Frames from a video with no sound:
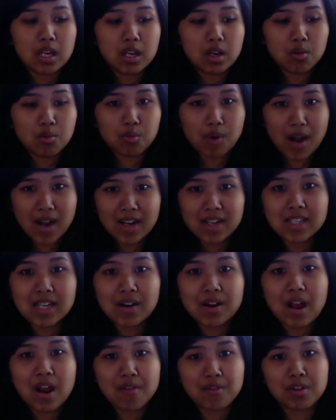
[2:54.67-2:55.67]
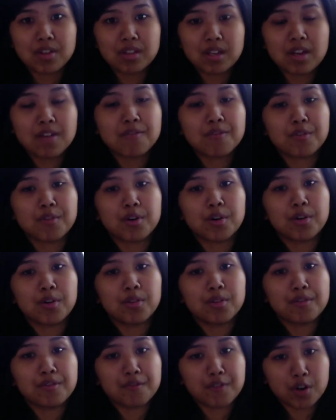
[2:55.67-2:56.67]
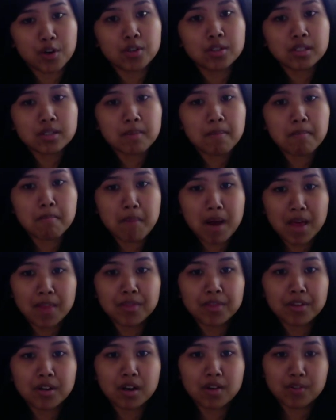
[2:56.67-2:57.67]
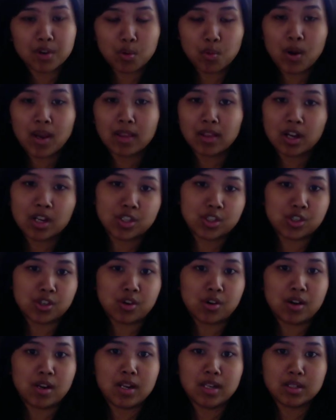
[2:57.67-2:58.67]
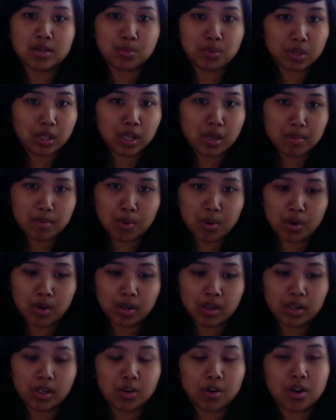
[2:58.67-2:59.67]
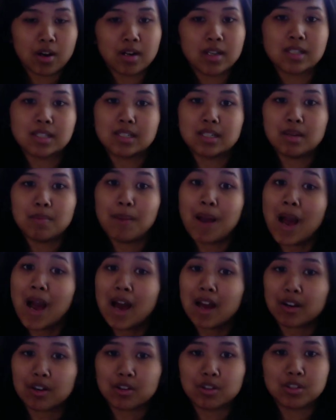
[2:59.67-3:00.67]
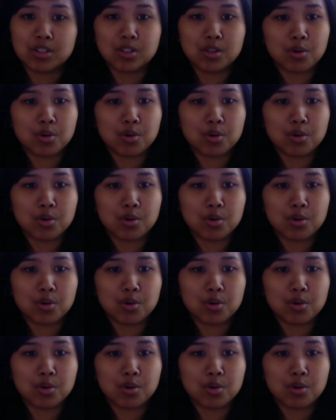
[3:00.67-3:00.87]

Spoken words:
Writing down everything for the first month of your weight loss journey is really important. You're going to see patterns.